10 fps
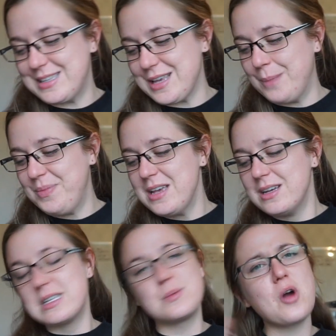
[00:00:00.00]
So
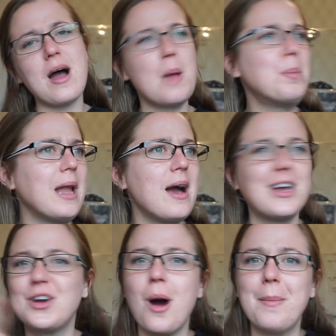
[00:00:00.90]
subscribe,
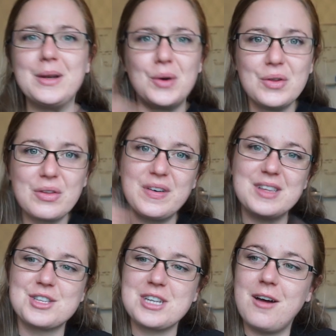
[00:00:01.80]
like, comment, all the
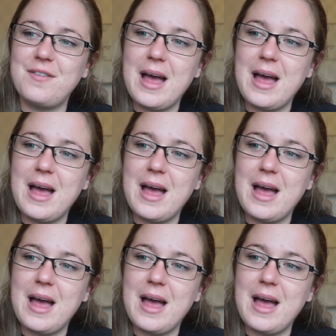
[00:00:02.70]
fun stuff.